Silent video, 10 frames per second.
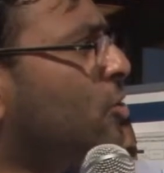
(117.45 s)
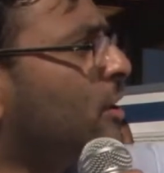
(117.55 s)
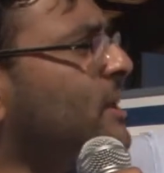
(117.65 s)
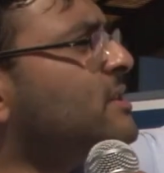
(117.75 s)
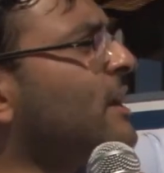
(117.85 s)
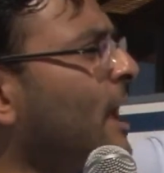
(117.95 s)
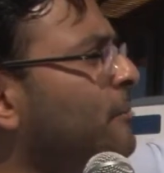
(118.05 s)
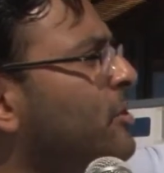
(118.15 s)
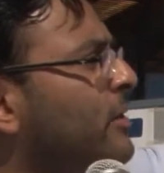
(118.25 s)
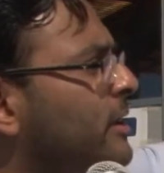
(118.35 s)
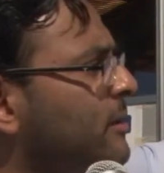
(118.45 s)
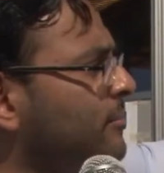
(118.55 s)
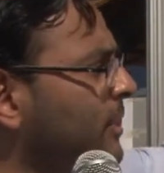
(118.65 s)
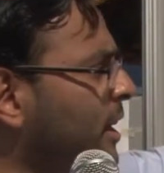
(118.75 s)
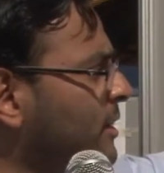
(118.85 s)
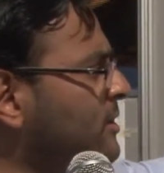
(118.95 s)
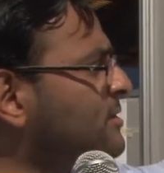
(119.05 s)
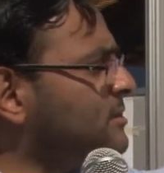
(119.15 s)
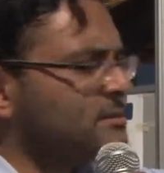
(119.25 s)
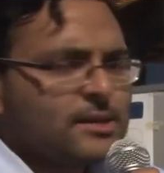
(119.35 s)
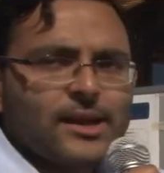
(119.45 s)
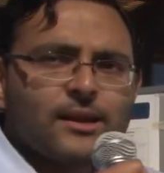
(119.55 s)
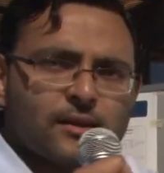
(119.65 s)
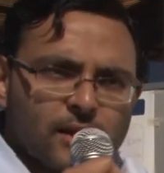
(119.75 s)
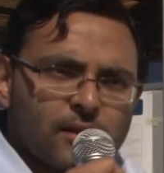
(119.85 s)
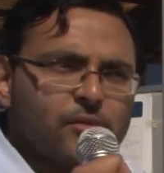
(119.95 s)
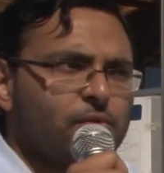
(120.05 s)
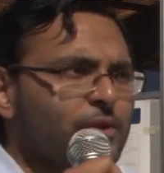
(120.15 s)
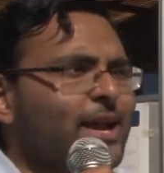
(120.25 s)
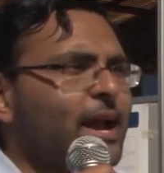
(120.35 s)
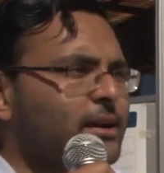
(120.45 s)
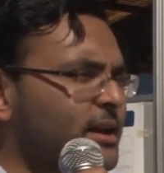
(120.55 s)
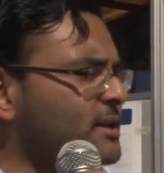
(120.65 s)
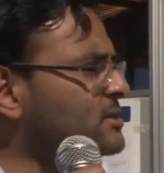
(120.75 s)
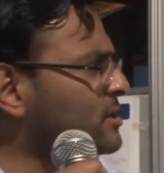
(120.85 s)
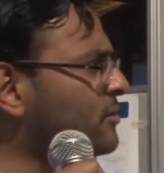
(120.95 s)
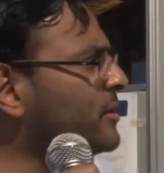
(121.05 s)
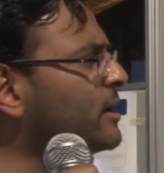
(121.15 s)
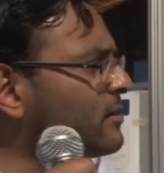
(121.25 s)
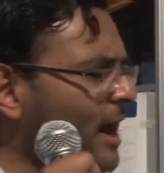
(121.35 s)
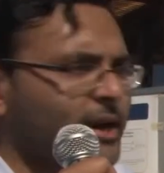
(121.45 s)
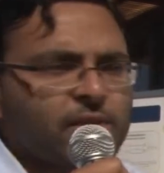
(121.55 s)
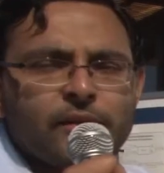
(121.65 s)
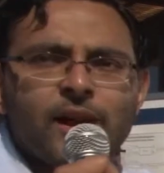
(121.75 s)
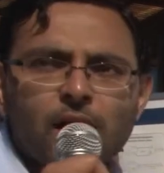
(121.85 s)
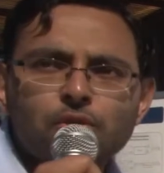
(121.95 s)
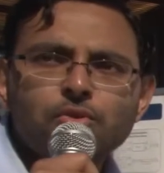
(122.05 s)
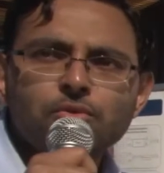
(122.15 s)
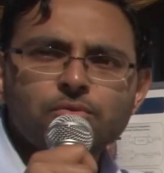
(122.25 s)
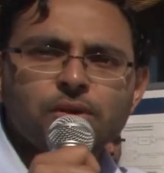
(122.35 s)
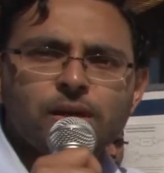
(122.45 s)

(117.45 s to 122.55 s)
rotational ambiguity and this like uh, we characterized uh, we identified how to